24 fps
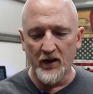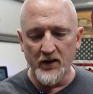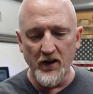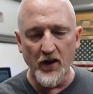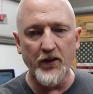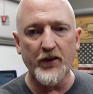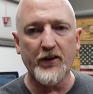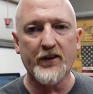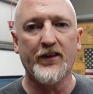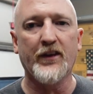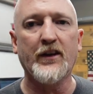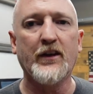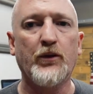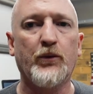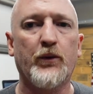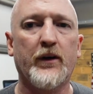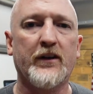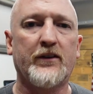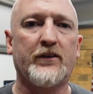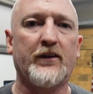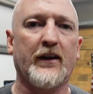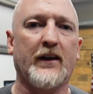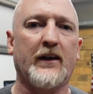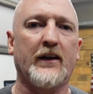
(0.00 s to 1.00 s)
Another thing you
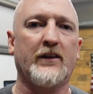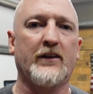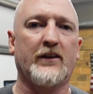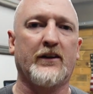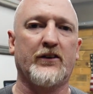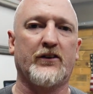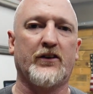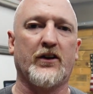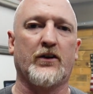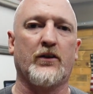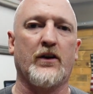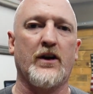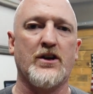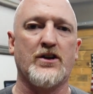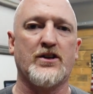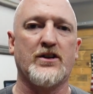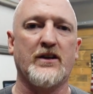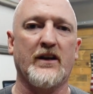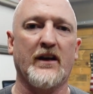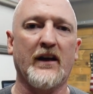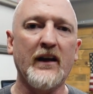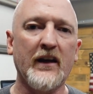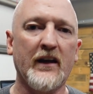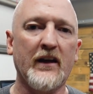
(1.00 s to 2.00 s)
wanna take into
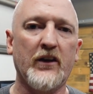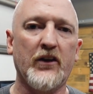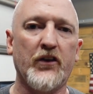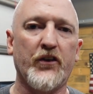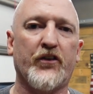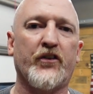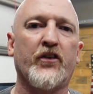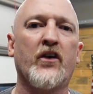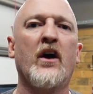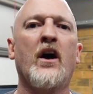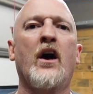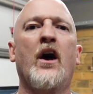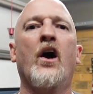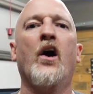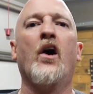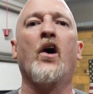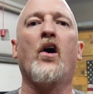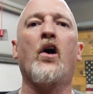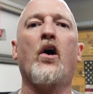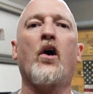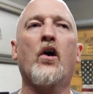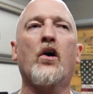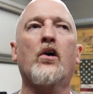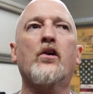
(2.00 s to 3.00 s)
consideration is,
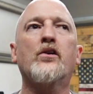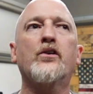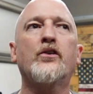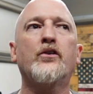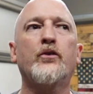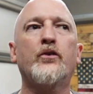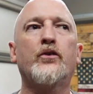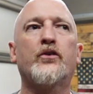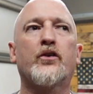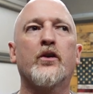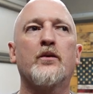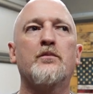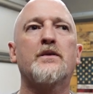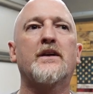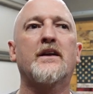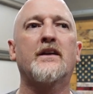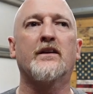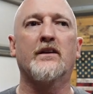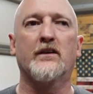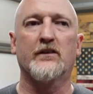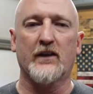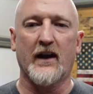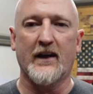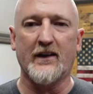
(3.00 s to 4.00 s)
are you somebody
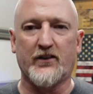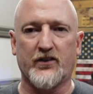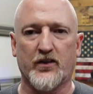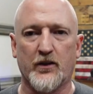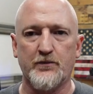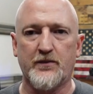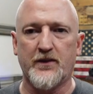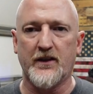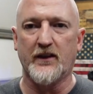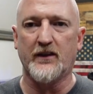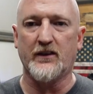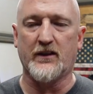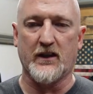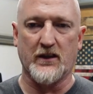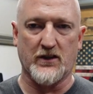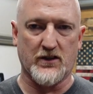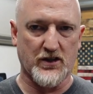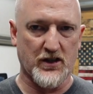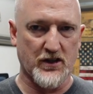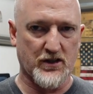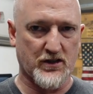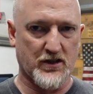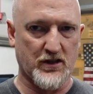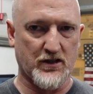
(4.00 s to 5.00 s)
that likes something that
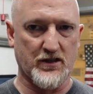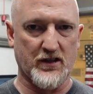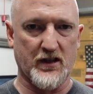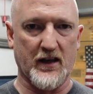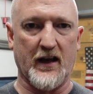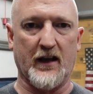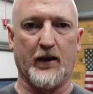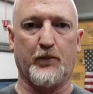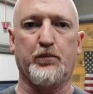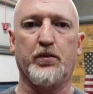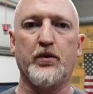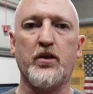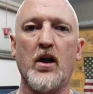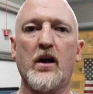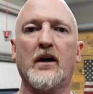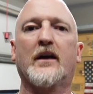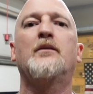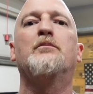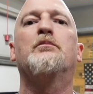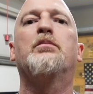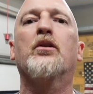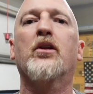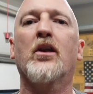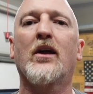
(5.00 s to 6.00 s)
just is like plug
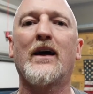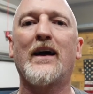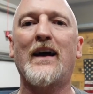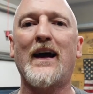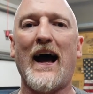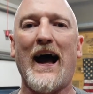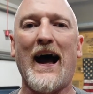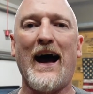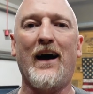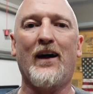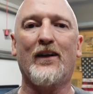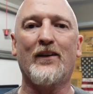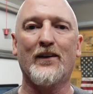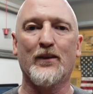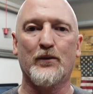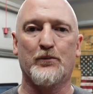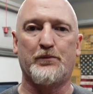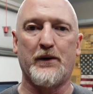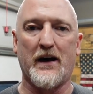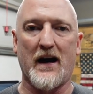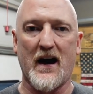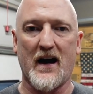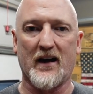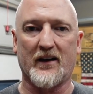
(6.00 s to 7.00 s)
and play out of the
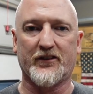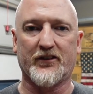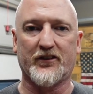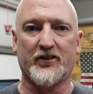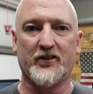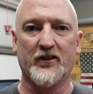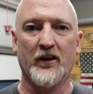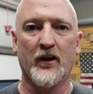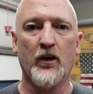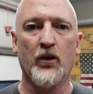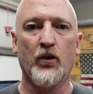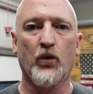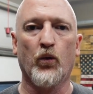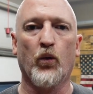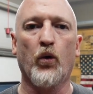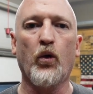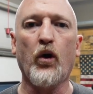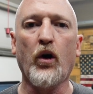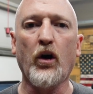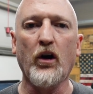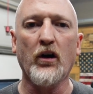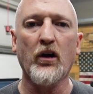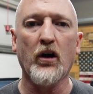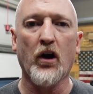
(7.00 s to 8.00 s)
box
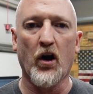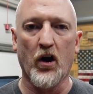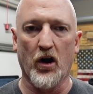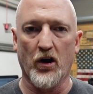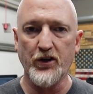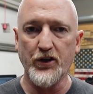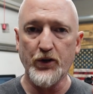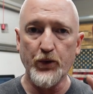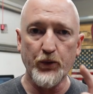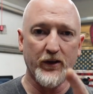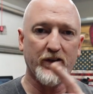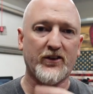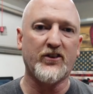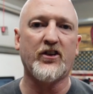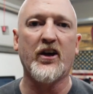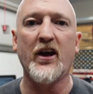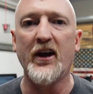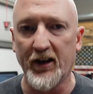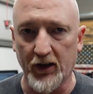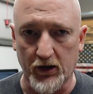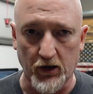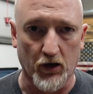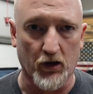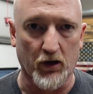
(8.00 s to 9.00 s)
or are you a
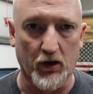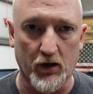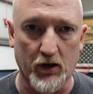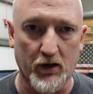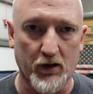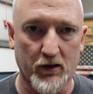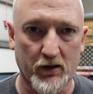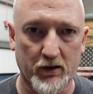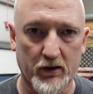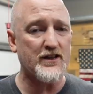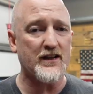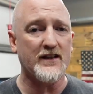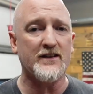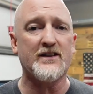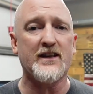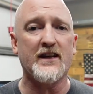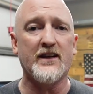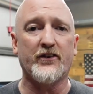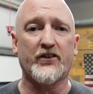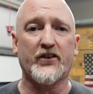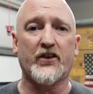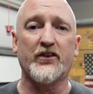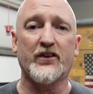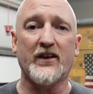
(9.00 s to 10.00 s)
tinkerer? The reason I say
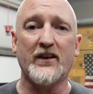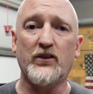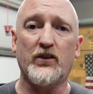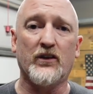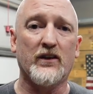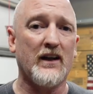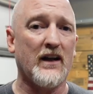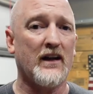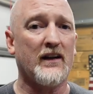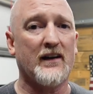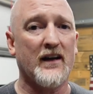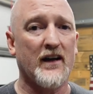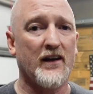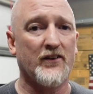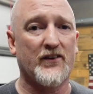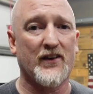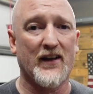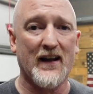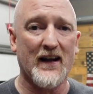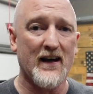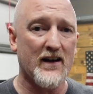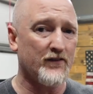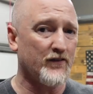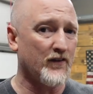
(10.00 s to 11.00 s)
this, because I know a lot of guys
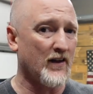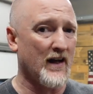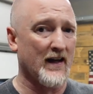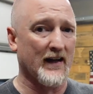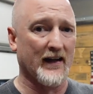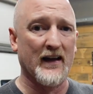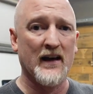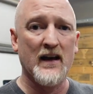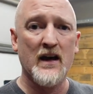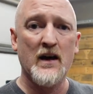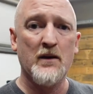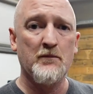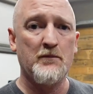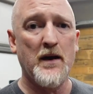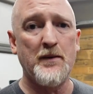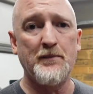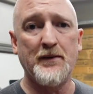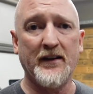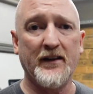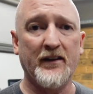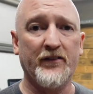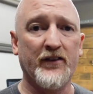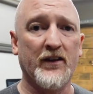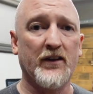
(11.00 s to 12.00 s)
that have like,
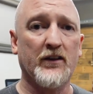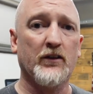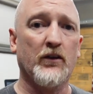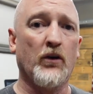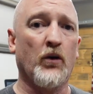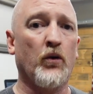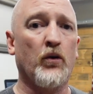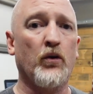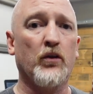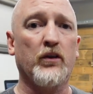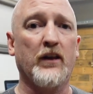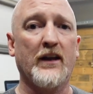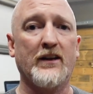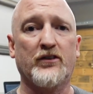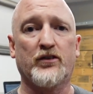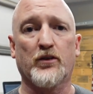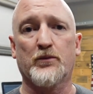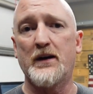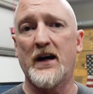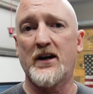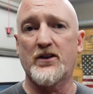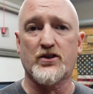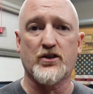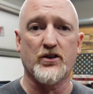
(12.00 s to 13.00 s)
maybe even old Laser
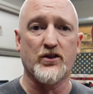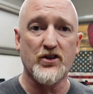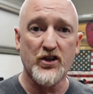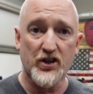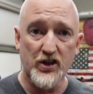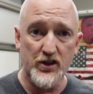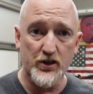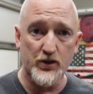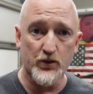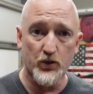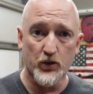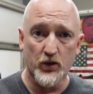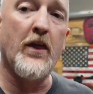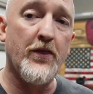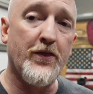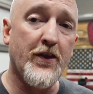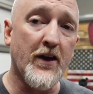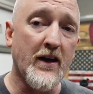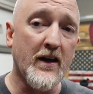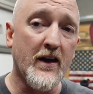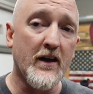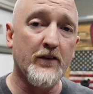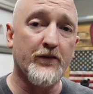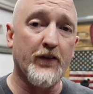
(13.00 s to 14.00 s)
Master 2, that
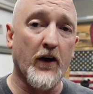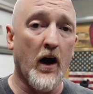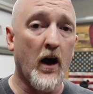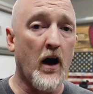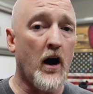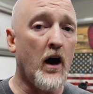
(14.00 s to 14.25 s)
they have